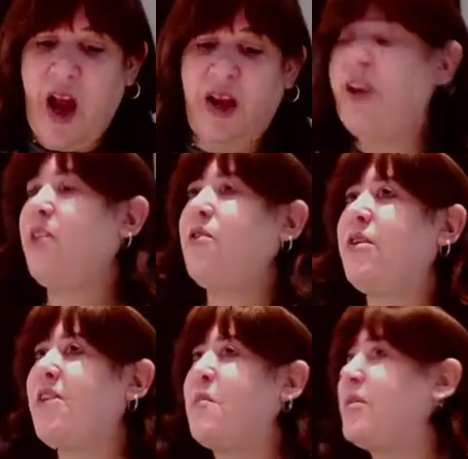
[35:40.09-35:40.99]
Another
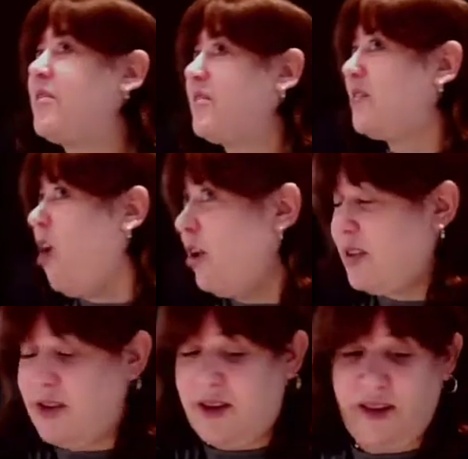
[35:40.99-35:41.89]
example is the
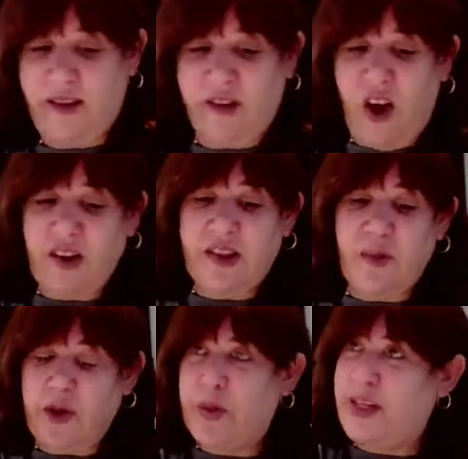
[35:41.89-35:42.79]
salt. The salt in
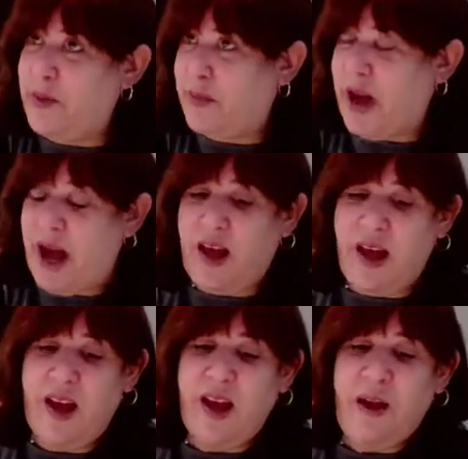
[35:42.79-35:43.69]
which we dip challah